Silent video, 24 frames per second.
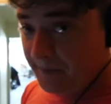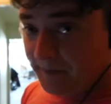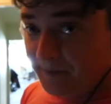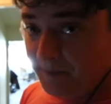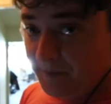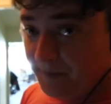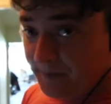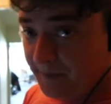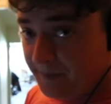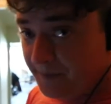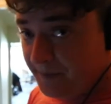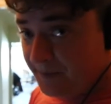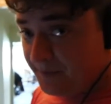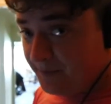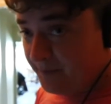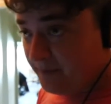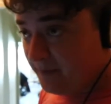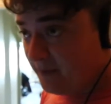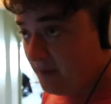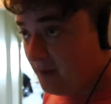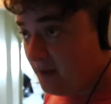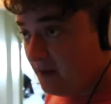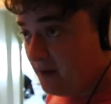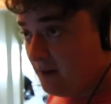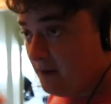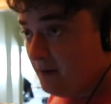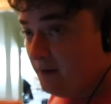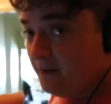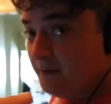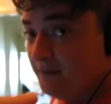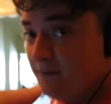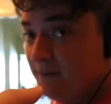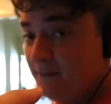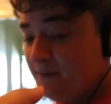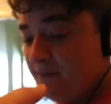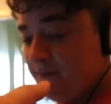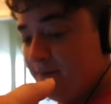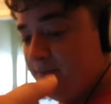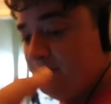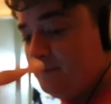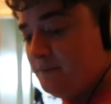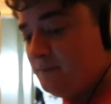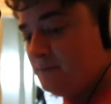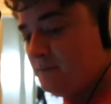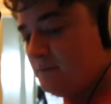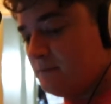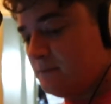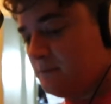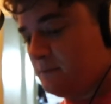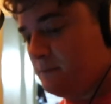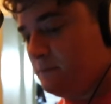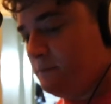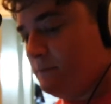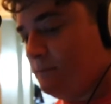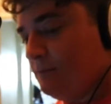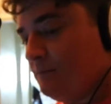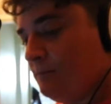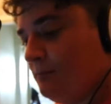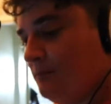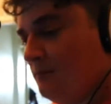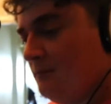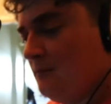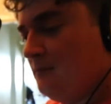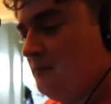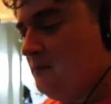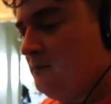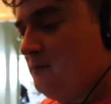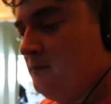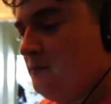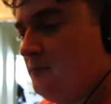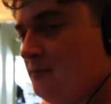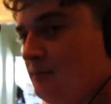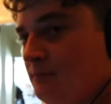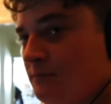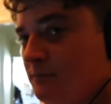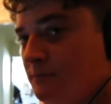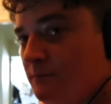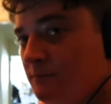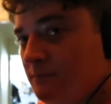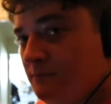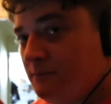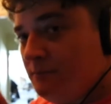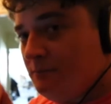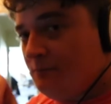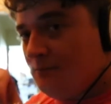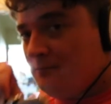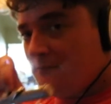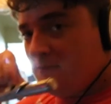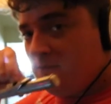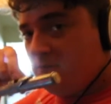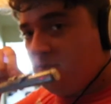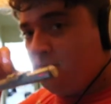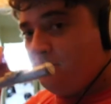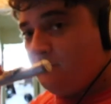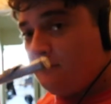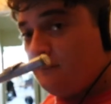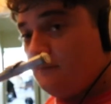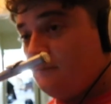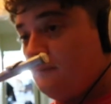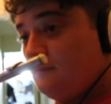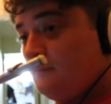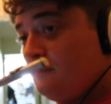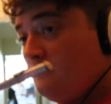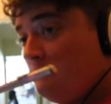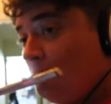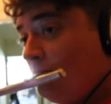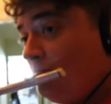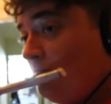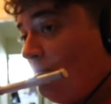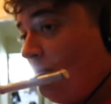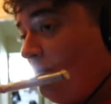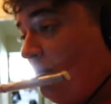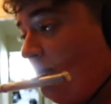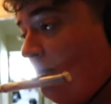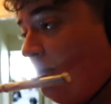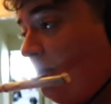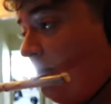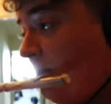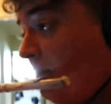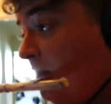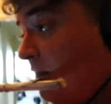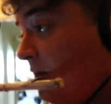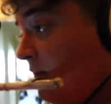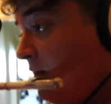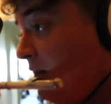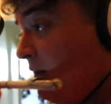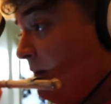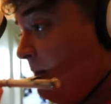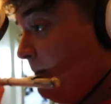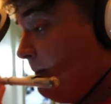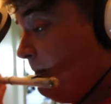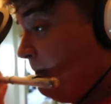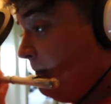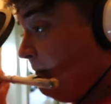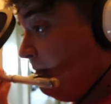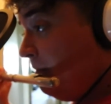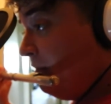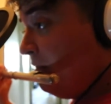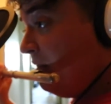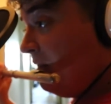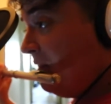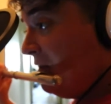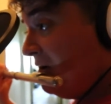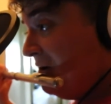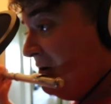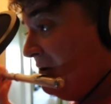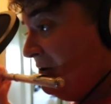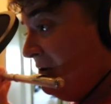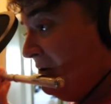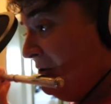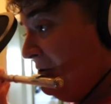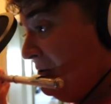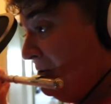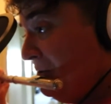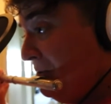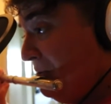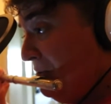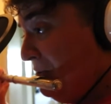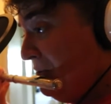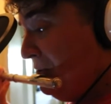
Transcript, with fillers: blowing because you don't want the microphone just to be picking up a bunch of wind. Also, the pop filter helps too.